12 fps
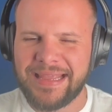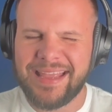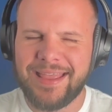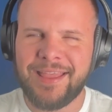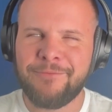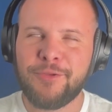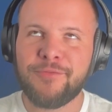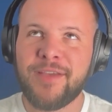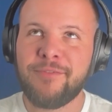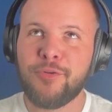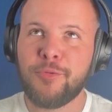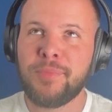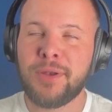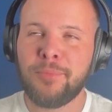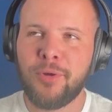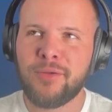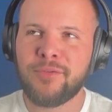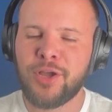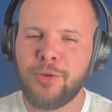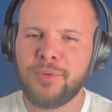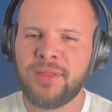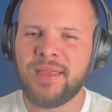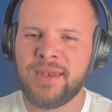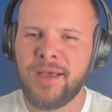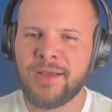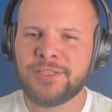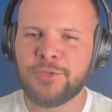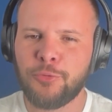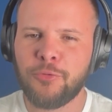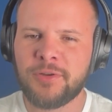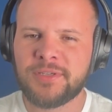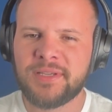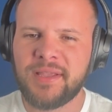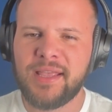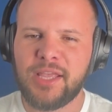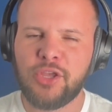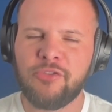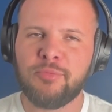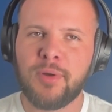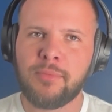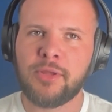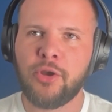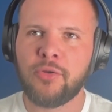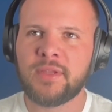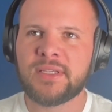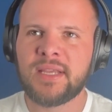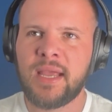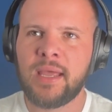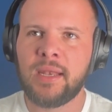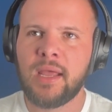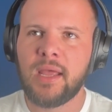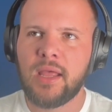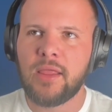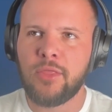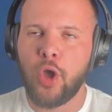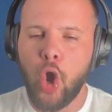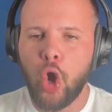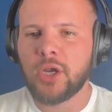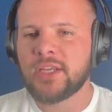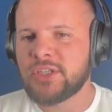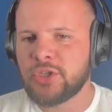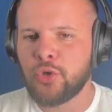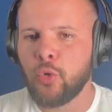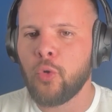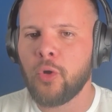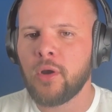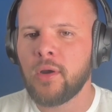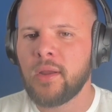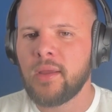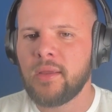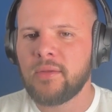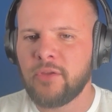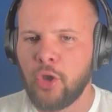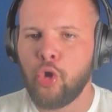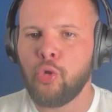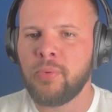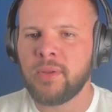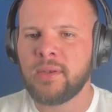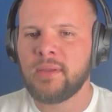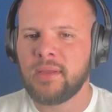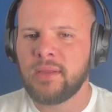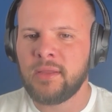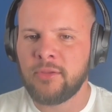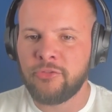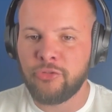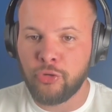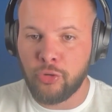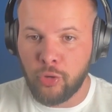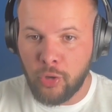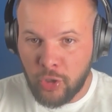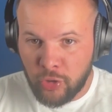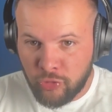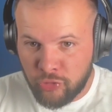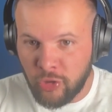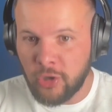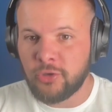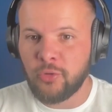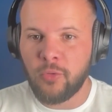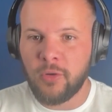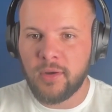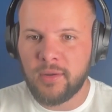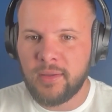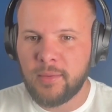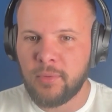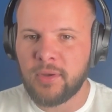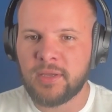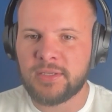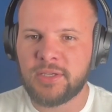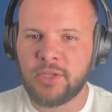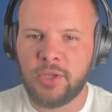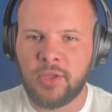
If you've ever been a part of a company that knocks doors, you've probably heard the saying, the hardest door to open is your truck door because